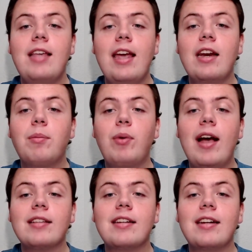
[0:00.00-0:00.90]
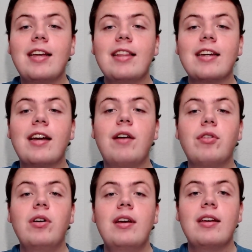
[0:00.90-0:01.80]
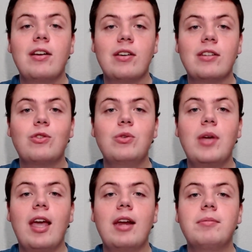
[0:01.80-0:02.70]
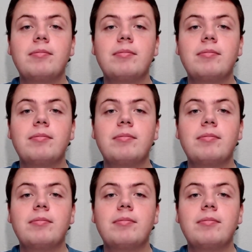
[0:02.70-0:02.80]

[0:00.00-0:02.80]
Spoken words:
Taking Nebraska to get the cover here against Duquesne.